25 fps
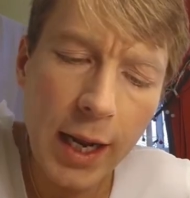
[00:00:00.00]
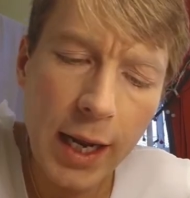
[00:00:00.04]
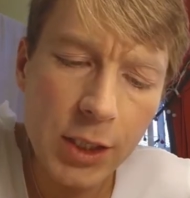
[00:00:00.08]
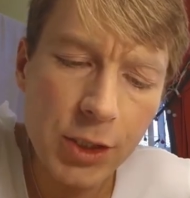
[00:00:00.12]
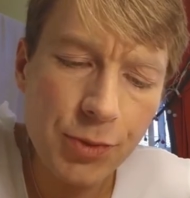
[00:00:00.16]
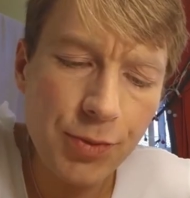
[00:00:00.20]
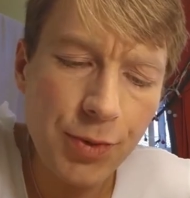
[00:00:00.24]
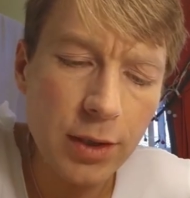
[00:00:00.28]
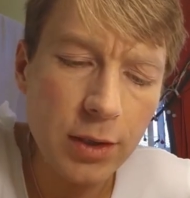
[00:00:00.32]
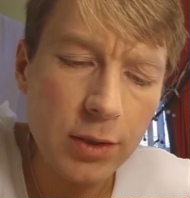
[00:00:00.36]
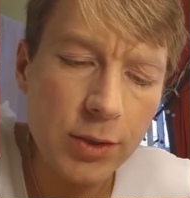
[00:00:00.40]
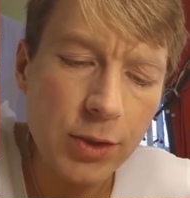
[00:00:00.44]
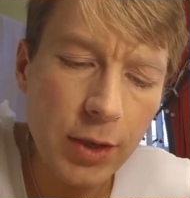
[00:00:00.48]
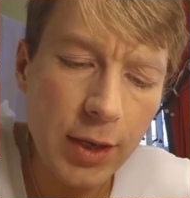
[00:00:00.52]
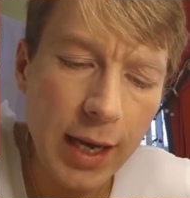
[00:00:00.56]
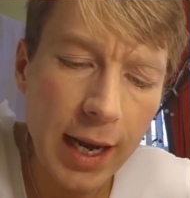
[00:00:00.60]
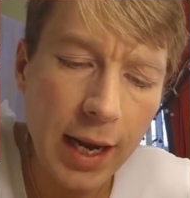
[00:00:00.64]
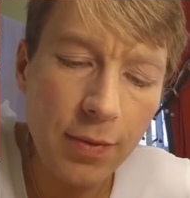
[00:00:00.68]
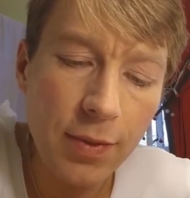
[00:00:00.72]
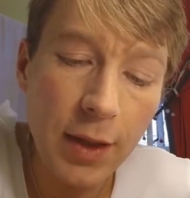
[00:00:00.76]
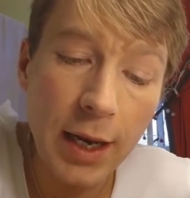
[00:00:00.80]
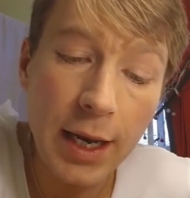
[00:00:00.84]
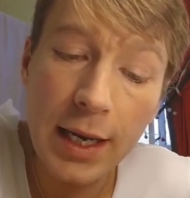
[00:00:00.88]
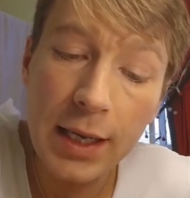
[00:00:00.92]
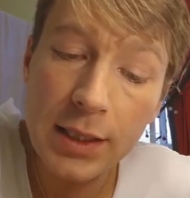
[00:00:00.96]
Asriel took
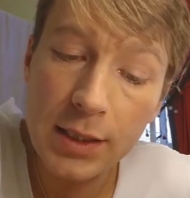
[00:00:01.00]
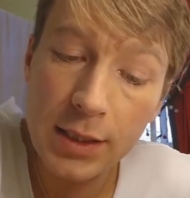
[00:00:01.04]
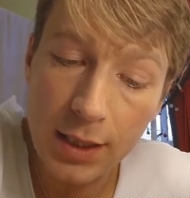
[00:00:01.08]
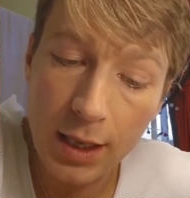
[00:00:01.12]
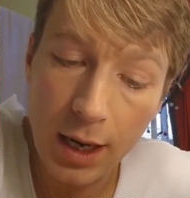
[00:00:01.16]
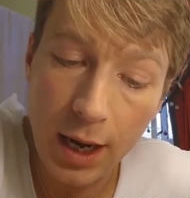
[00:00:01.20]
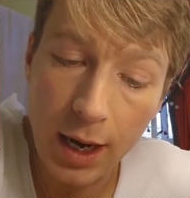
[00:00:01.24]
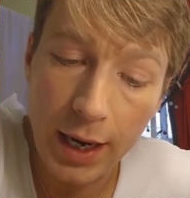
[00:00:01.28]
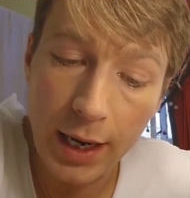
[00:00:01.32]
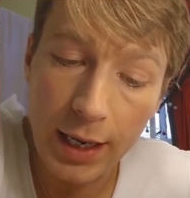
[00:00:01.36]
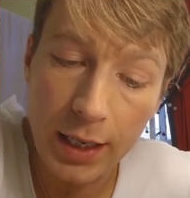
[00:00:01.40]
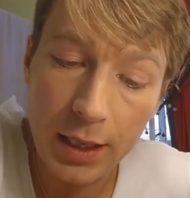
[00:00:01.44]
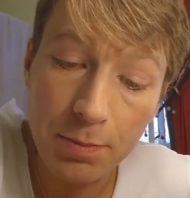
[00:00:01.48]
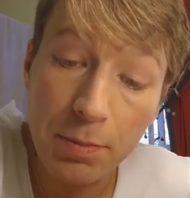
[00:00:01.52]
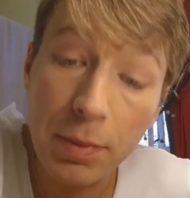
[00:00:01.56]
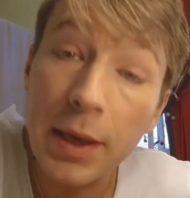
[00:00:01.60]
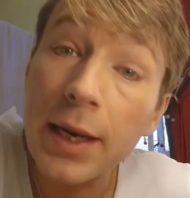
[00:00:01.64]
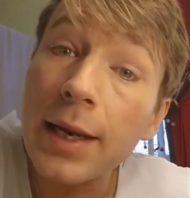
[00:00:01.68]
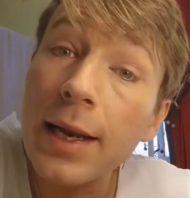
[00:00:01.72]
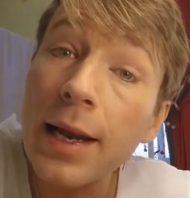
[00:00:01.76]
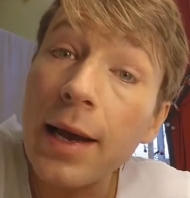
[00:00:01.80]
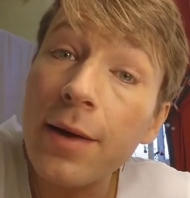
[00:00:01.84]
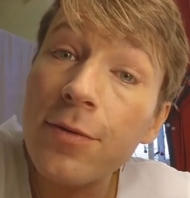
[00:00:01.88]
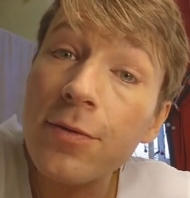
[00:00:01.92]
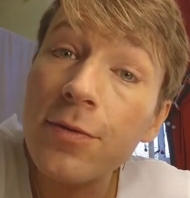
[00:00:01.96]
out the last slide,
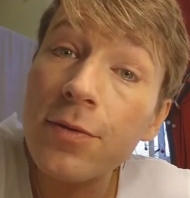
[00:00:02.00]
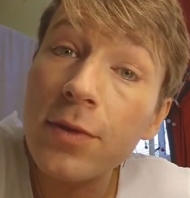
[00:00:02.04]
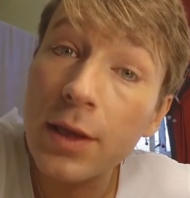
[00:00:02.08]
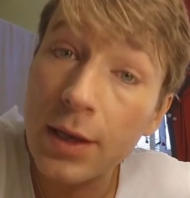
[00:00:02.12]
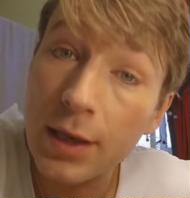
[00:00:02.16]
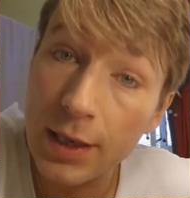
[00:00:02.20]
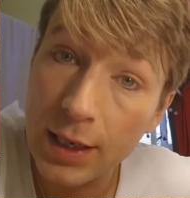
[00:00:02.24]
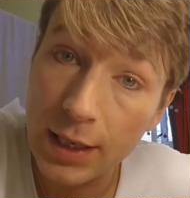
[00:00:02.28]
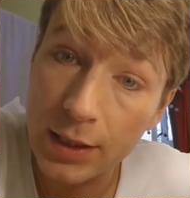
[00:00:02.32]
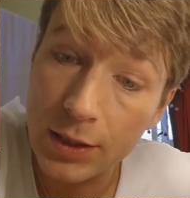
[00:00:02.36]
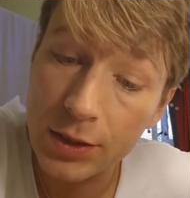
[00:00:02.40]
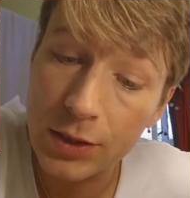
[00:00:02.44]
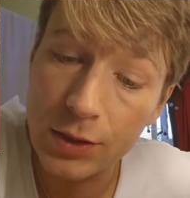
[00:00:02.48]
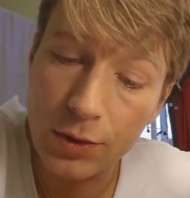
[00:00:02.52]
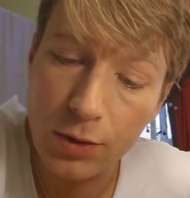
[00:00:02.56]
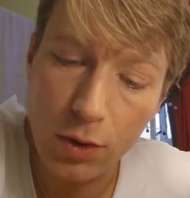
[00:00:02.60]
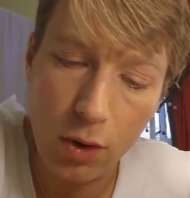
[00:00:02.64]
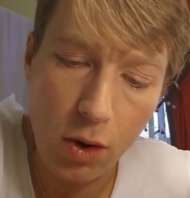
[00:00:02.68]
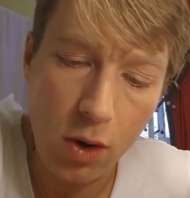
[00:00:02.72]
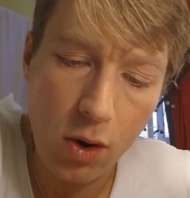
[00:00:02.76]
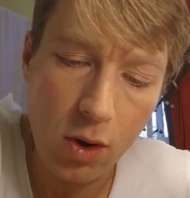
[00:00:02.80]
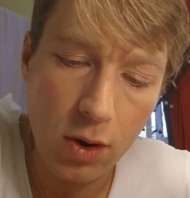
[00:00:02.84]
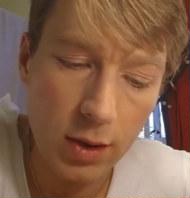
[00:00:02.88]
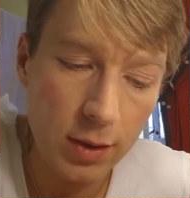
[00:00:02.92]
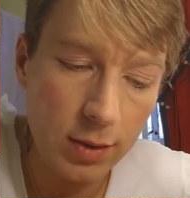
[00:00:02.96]
but left the lantern
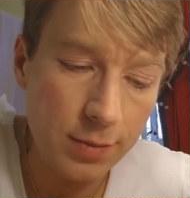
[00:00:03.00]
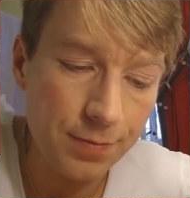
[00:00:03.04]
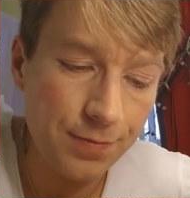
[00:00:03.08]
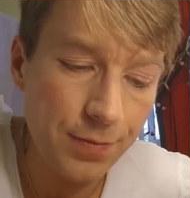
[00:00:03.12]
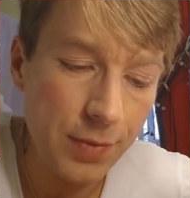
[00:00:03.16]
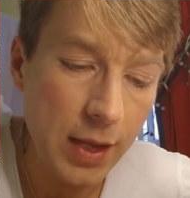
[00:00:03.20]
on,